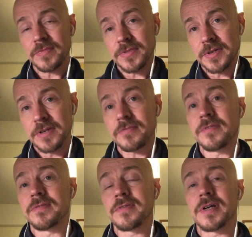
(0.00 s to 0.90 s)
the
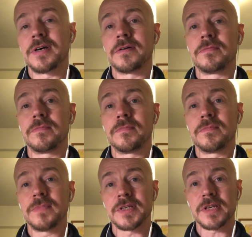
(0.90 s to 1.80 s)
different,
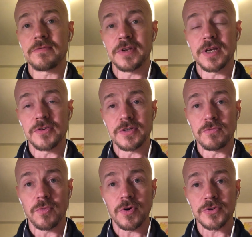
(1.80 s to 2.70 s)
let's say, videos
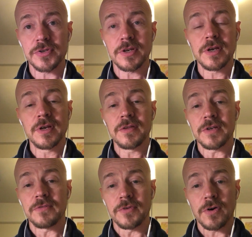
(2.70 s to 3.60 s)
you've watched,
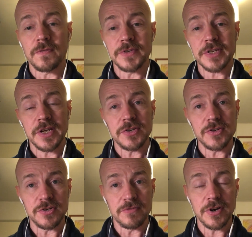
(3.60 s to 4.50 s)
different
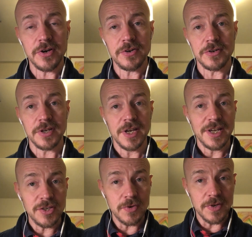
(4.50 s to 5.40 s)
conversations you've heard.
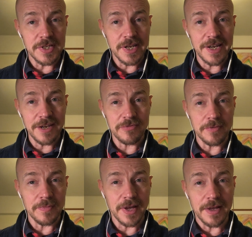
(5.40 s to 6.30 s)
You can take
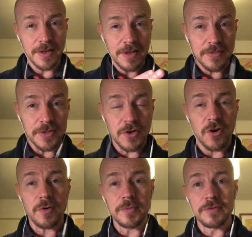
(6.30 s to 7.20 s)
from that the
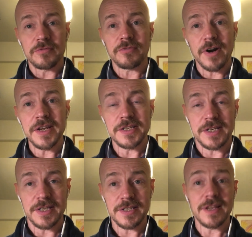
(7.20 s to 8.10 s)
common
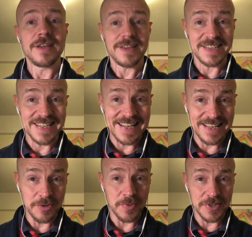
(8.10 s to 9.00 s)
phrases, because they're
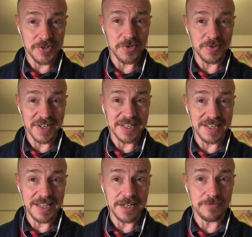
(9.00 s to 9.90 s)
the ones you're going to
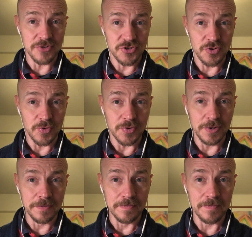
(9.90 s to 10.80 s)
need for sure.